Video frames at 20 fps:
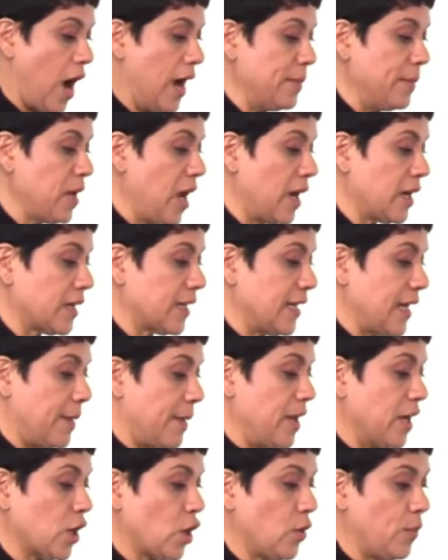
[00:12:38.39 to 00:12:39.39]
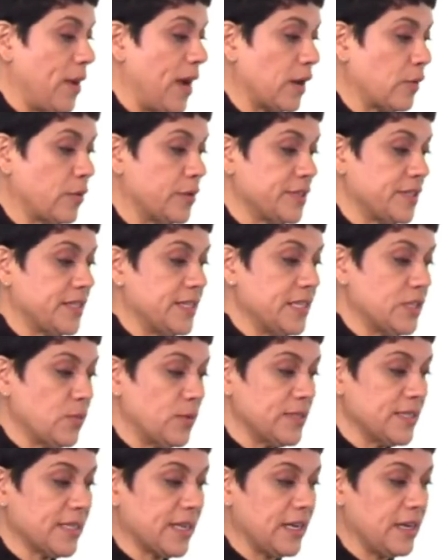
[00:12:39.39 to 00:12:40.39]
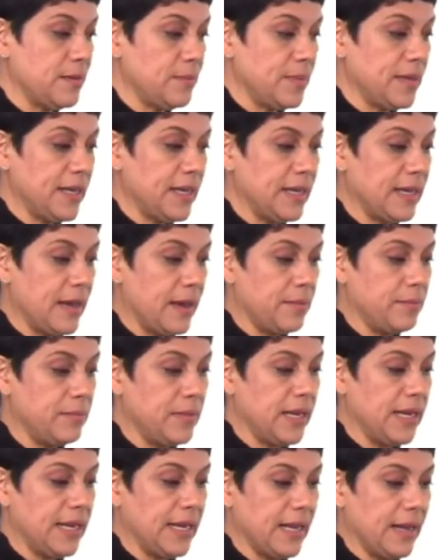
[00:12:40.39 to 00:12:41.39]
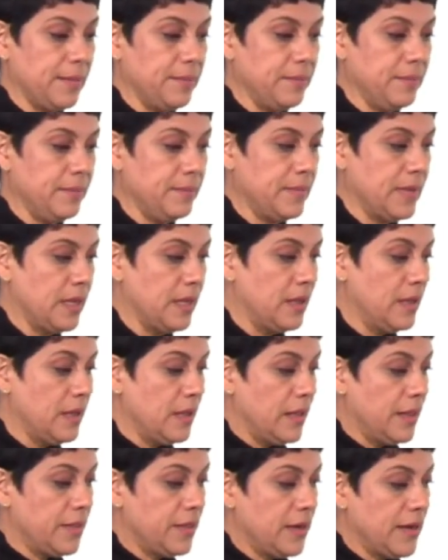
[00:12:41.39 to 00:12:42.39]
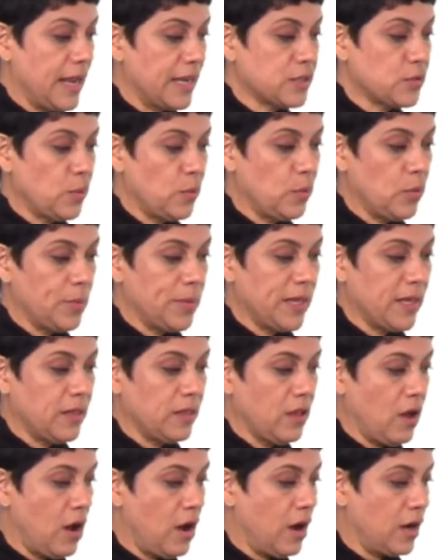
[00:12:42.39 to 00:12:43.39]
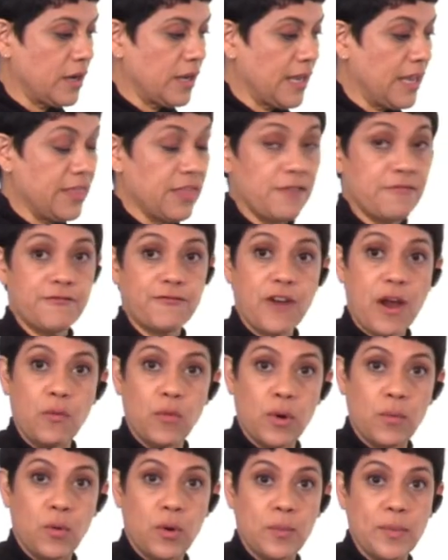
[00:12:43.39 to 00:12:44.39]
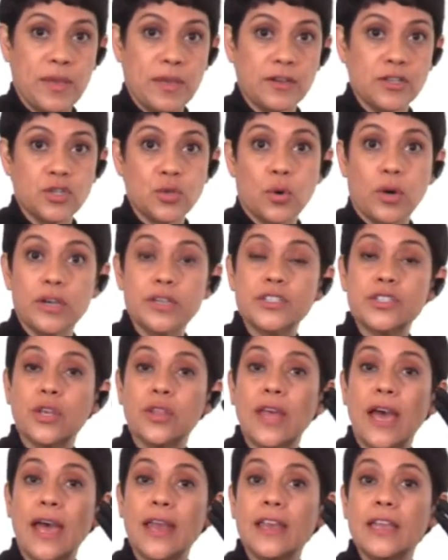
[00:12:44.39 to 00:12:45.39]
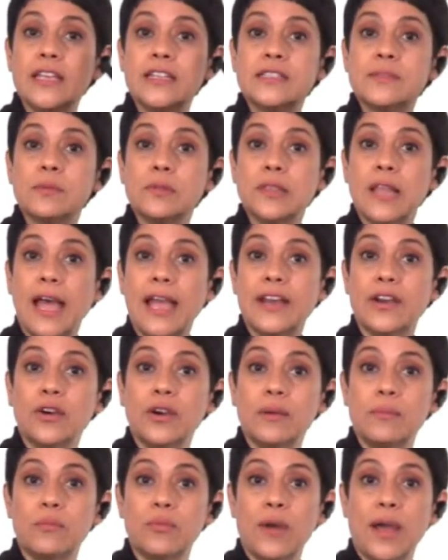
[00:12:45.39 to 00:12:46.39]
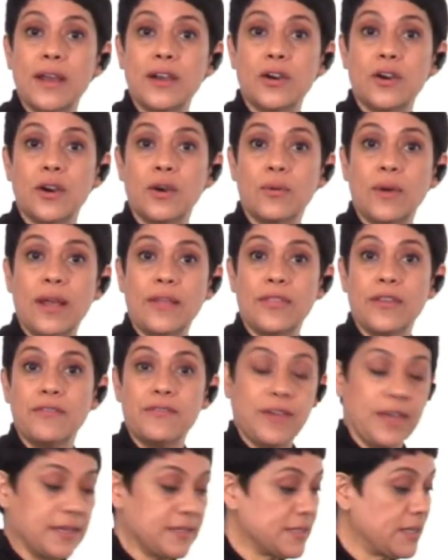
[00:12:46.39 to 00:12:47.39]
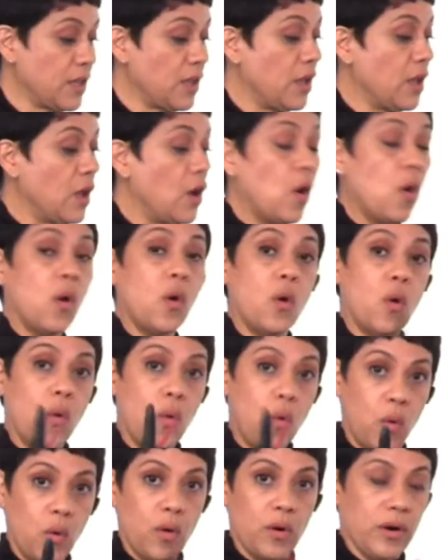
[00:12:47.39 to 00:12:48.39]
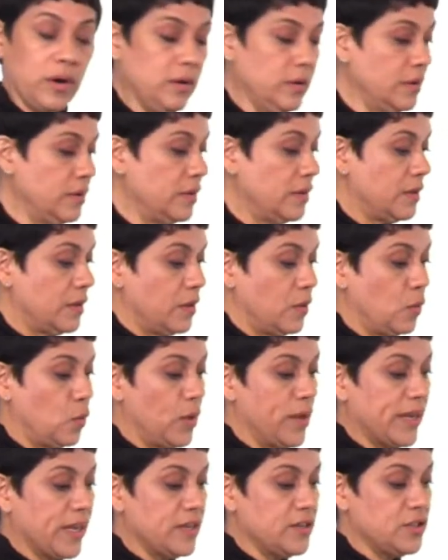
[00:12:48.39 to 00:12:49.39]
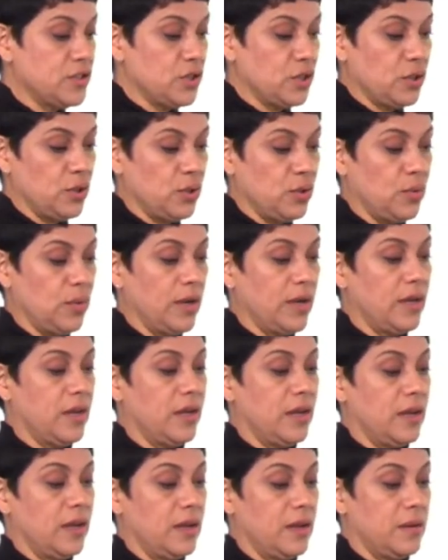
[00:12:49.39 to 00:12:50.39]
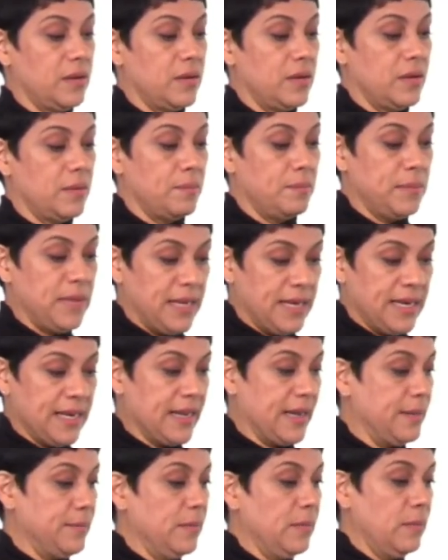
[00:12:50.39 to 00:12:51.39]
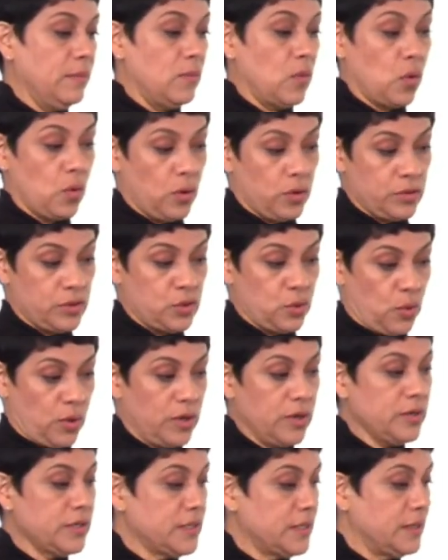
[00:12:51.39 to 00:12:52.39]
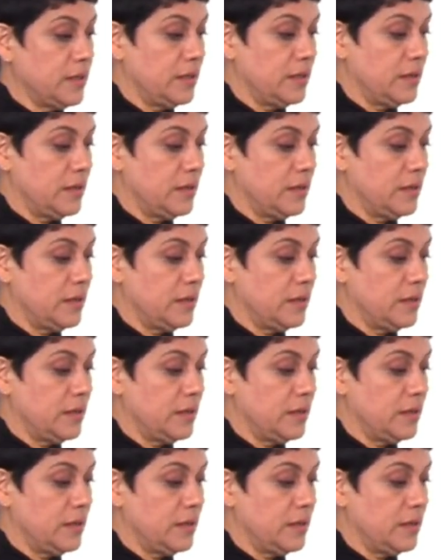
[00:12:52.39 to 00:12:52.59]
I'm going to go backwards. This one's going to be a medium. The next one will be a long, and the front one will be a short, so that it's lighter and brighter around the face. Or we can do medium or short,